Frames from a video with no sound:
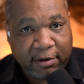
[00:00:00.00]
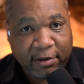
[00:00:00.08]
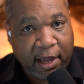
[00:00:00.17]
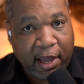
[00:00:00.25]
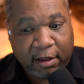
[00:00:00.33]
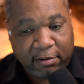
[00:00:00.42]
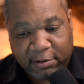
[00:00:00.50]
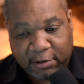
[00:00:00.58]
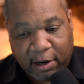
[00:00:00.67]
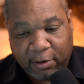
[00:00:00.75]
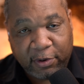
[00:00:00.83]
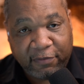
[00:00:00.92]
Yeah, you know,
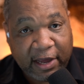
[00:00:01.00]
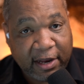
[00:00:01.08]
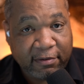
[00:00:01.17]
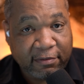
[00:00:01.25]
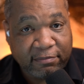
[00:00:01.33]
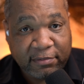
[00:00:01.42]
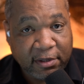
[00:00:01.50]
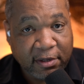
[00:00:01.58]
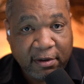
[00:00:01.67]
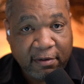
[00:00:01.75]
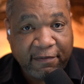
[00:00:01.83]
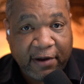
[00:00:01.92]
I would have had to
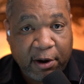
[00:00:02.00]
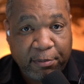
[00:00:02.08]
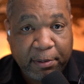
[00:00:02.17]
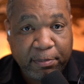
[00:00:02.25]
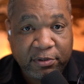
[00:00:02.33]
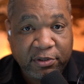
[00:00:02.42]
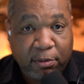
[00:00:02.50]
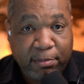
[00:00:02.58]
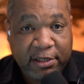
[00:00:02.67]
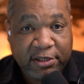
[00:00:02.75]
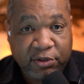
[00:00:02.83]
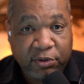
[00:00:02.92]
fire people so
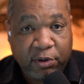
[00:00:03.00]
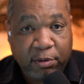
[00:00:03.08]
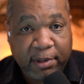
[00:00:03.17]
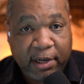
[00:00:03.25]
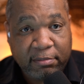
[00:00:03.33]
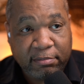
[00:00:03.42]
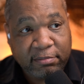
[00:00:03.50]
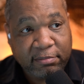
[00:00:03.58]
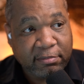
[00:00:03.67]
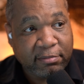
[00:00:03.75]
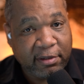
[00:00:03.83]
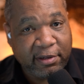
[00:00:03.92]
much sooner, but
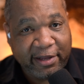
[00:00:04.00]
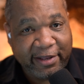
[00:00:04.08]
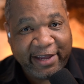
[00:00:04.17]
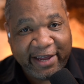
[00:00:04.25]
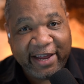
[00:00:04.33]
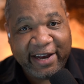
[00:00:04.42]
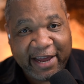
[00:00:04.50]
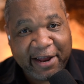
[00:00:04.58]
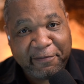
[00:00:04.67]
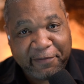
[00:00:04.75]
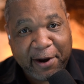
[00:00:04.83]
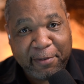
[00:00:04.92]
in the end, he had to
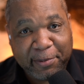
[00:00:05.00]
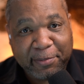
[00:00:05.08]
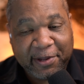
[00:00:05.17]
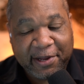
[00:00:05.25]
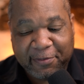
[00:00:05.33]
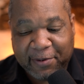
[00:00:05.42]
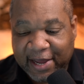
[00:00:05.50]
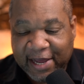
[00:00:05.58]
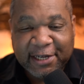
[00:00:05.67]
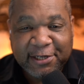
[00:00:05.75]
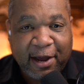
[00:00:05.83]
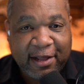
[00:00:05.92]
fire people anyway.
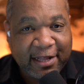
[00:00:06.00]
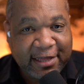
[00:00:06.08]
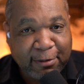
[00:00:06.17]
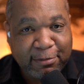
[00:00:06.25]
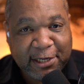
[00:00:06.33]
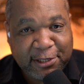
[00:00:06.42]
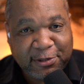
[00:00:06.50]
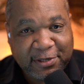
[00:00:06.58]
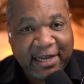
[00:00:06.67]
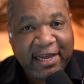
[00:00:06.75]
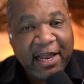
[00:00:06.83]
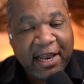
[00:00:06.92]
So I thought that was
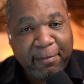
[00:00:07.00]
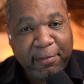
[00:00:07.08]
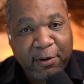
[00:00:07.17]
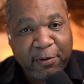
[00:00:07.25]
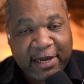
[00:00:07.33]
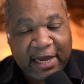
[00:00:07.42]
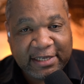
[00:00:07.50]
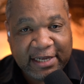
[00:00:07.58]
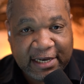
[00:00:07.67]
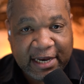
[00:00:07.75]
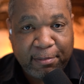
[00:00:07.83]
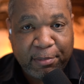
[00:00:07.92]
interesting. Let me know what you guys think
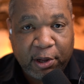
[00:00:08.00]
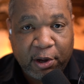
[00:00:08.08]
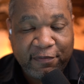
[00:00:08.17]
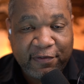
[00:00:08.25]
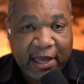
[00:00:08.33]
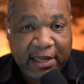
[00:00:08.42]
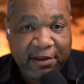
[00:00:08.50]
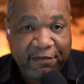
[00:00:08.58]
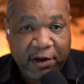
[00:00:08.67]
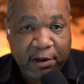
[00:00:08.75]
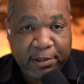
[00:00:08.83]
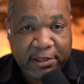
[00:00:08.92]
down below. If you like this
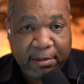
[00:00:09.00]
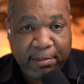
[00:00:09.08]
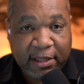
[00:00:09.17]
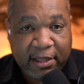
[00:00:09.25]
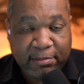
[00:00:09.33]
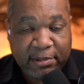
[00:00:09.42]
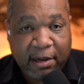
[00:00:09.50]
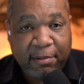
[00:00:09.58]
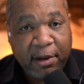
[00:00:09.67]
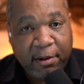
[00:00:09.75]
video, please give me a thumbs up.